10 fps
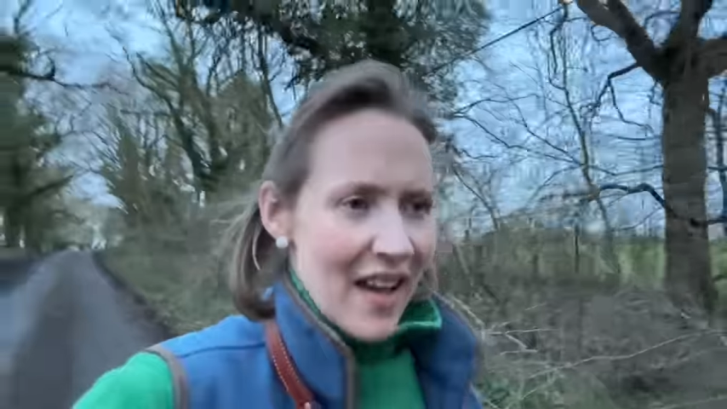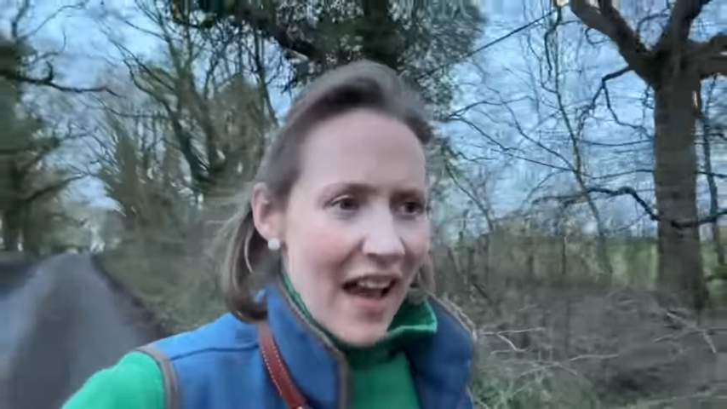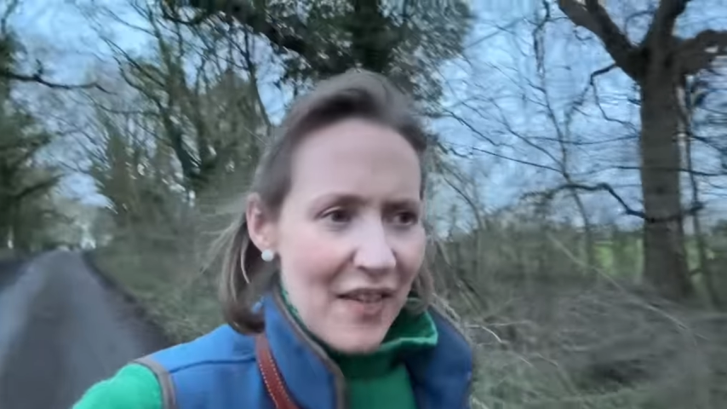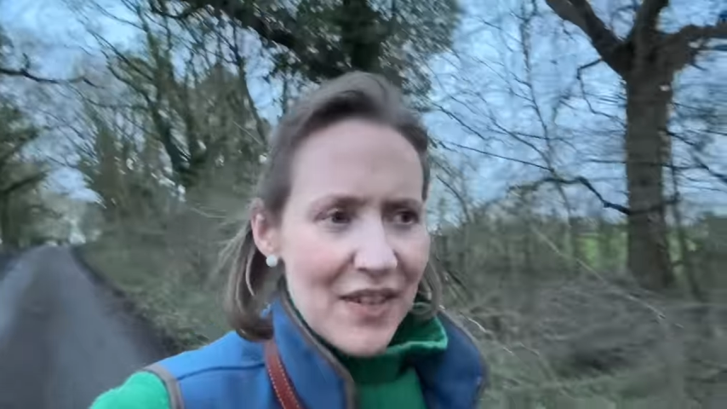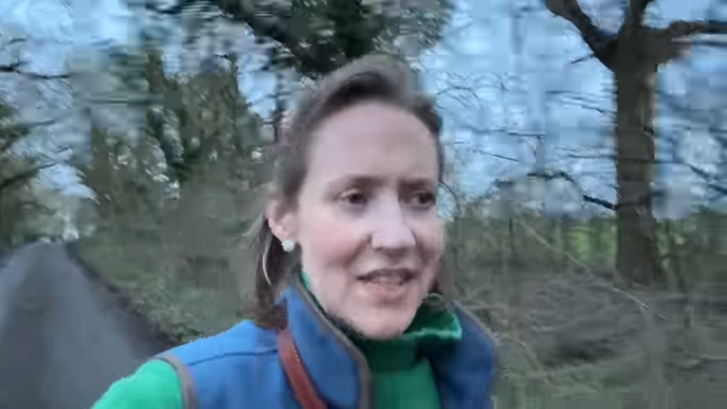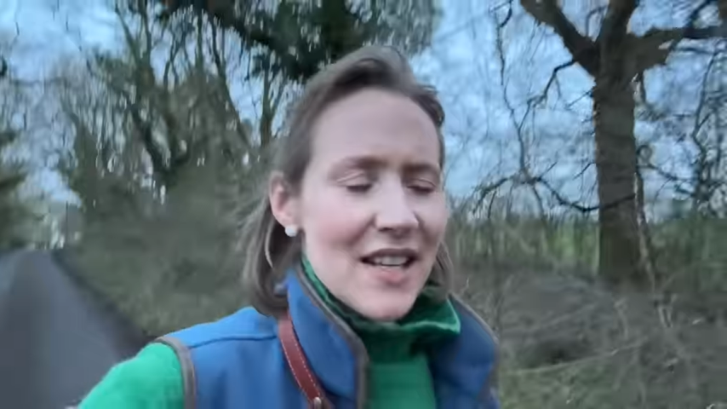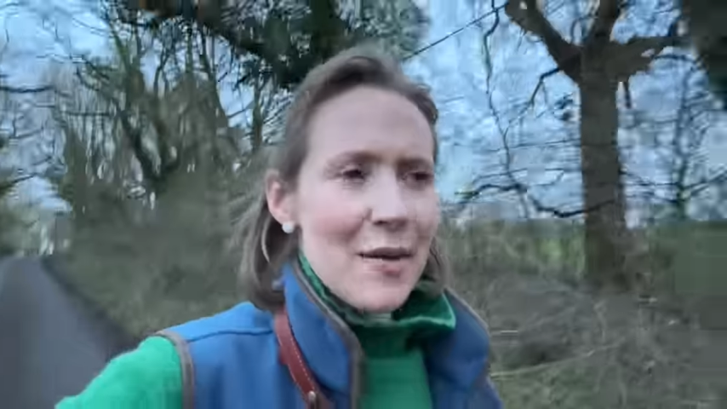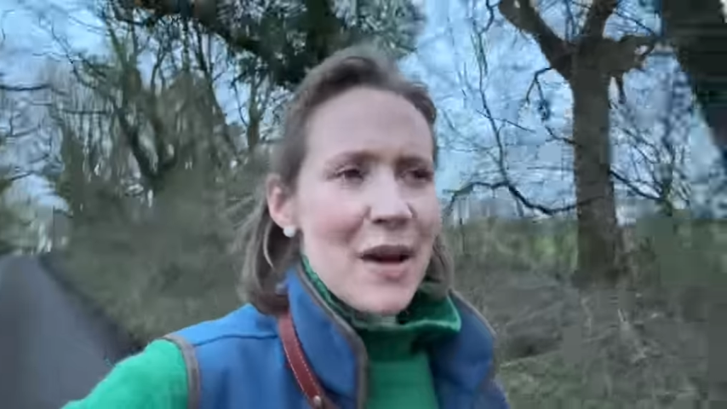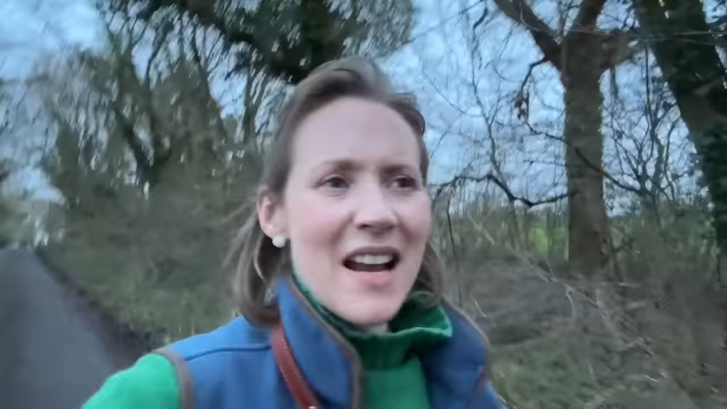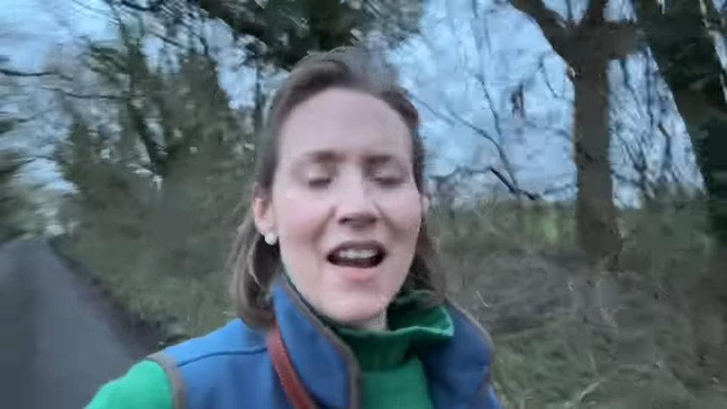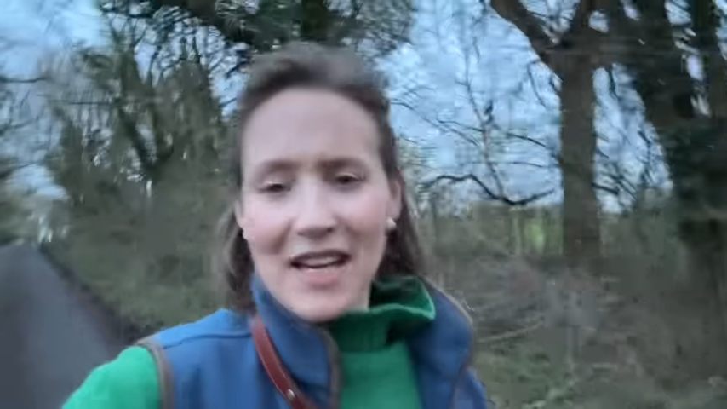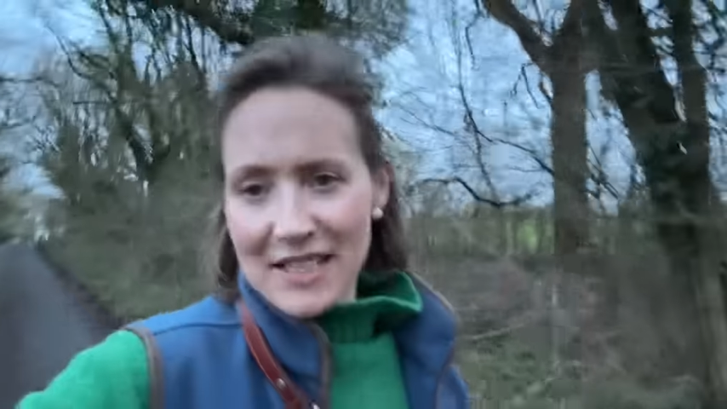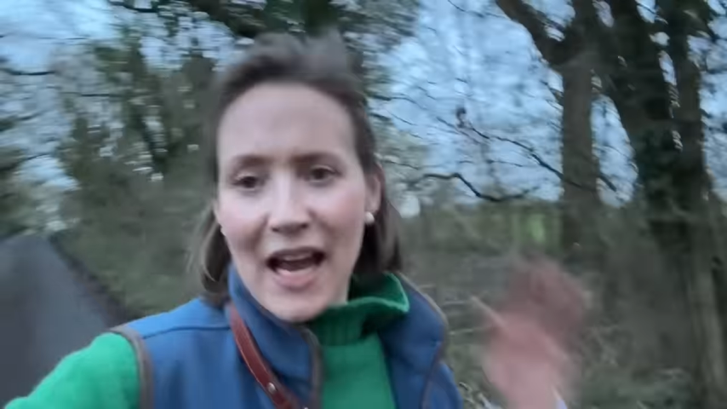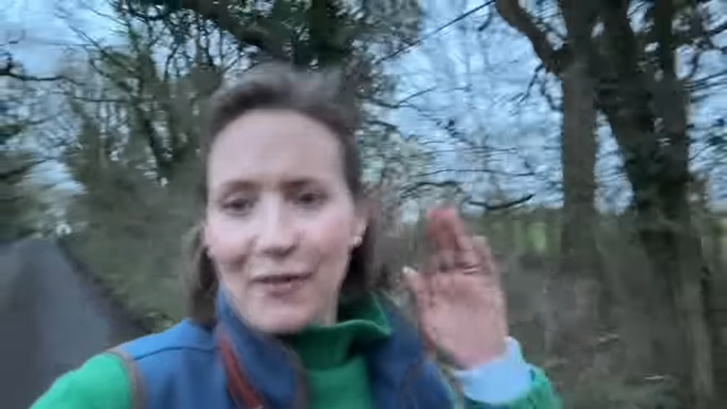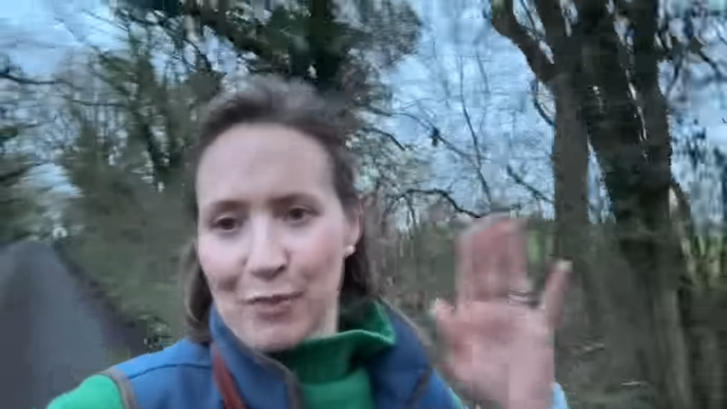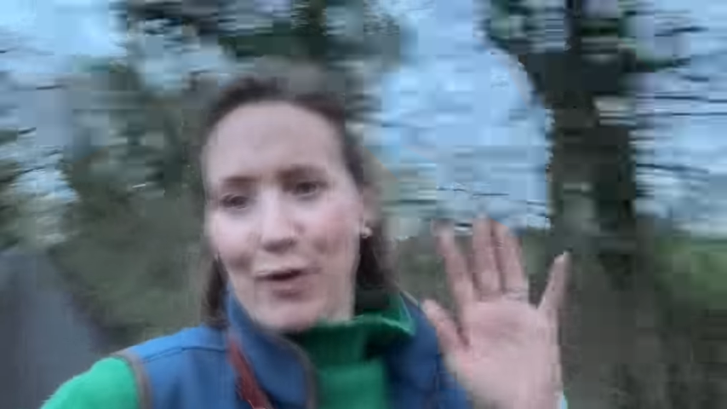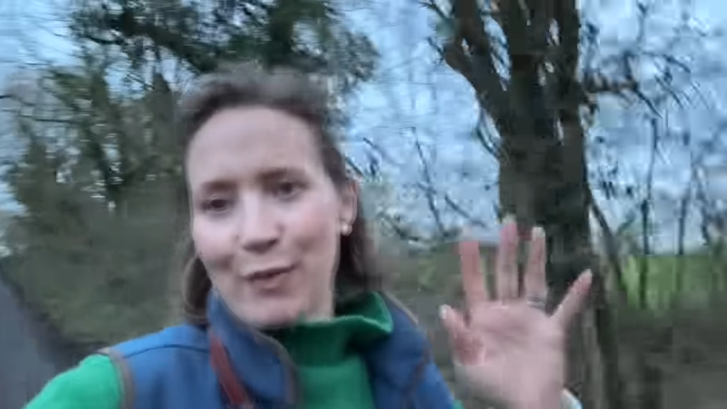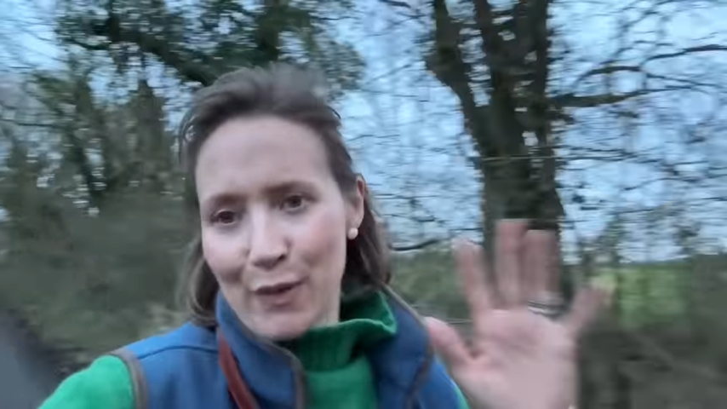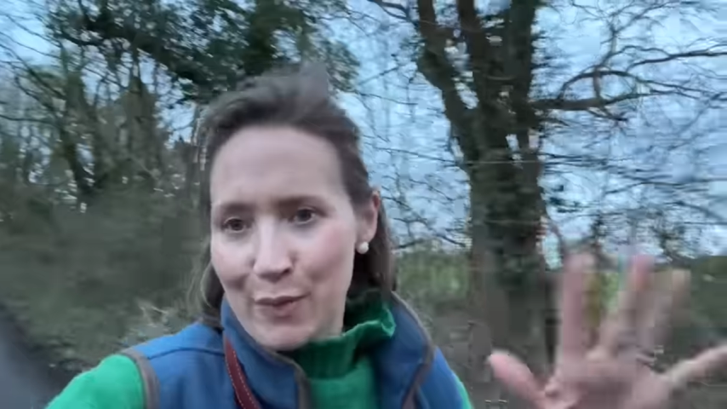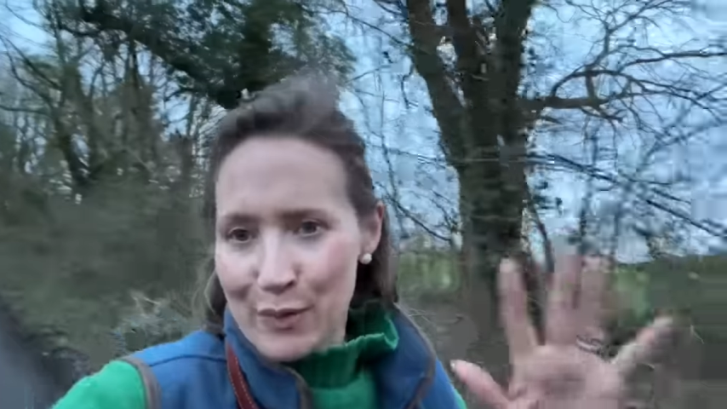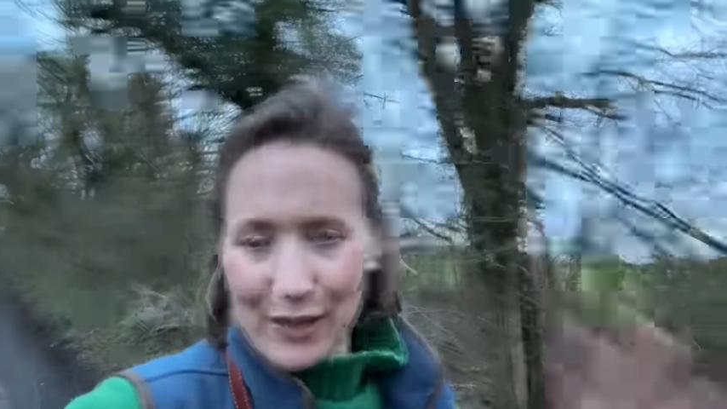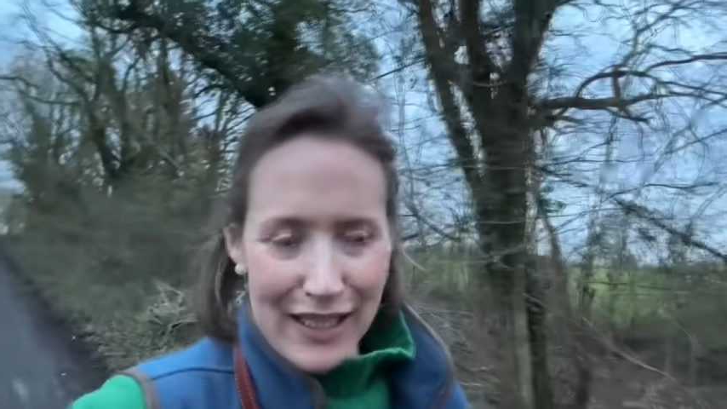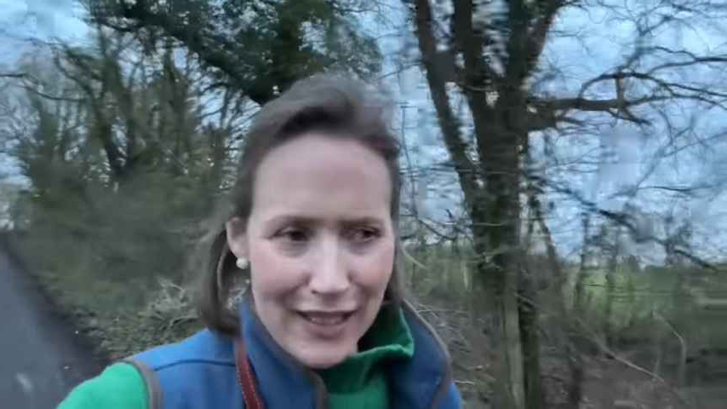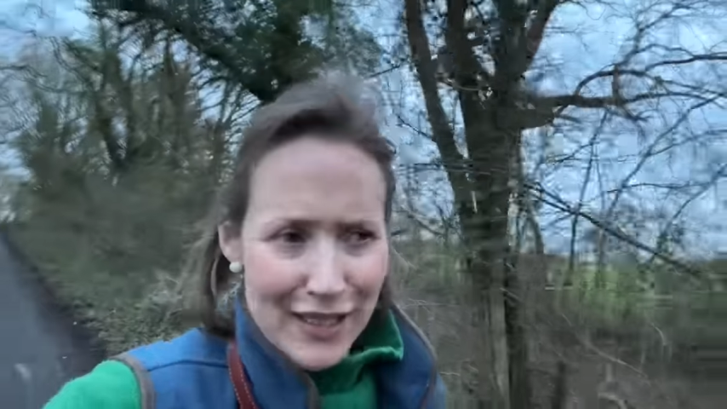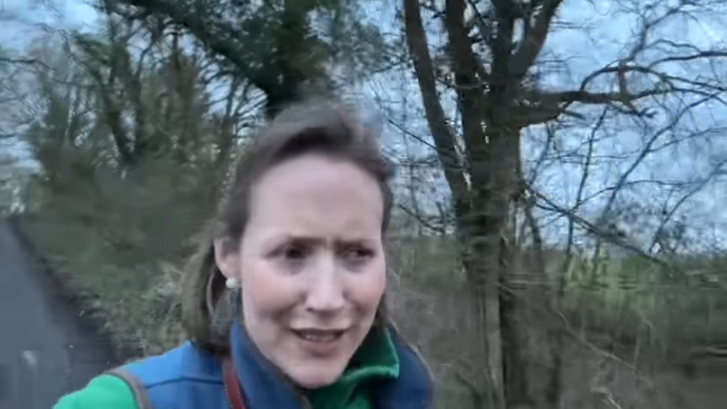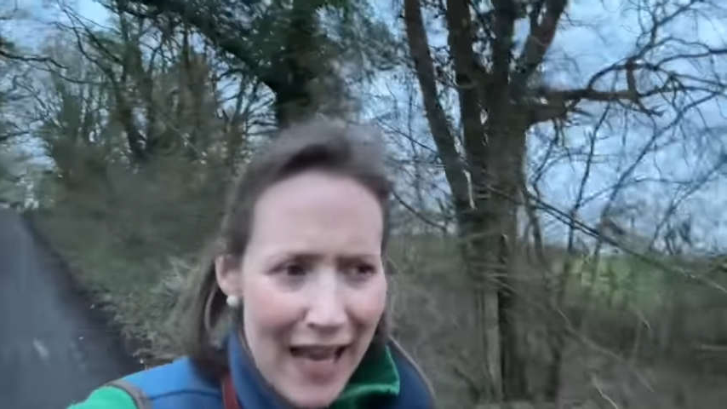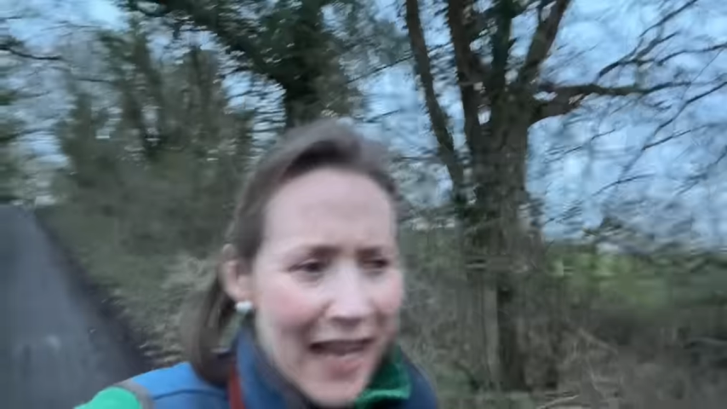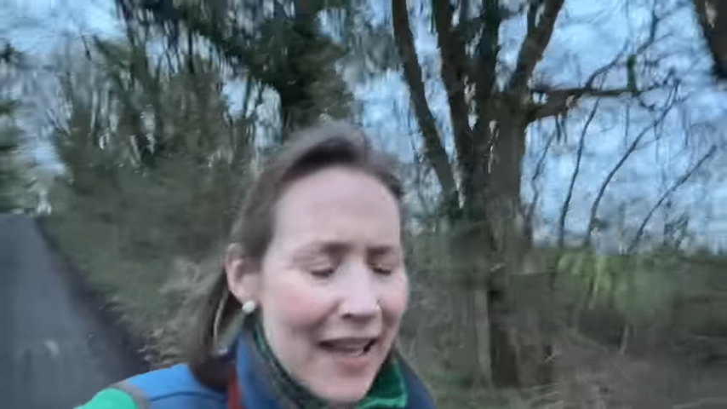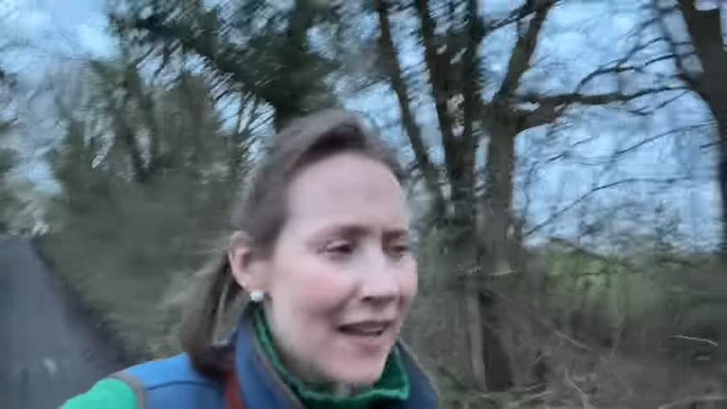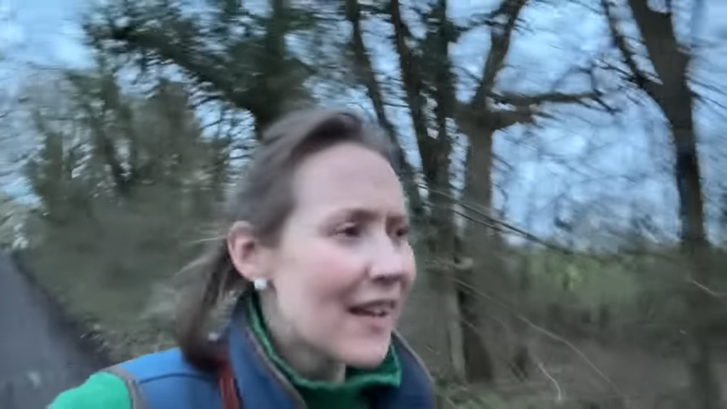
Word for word: Haven't, um, I like to have a proper walk each day.